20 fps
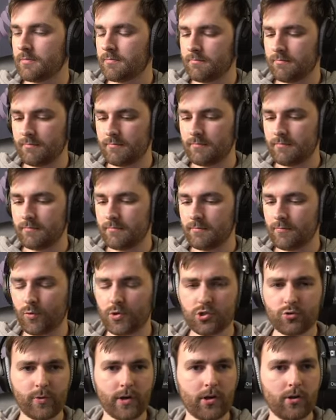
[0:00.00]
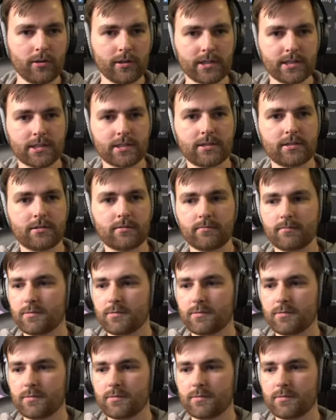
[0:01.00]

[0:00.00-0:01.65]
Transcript: Mm, what should we call this?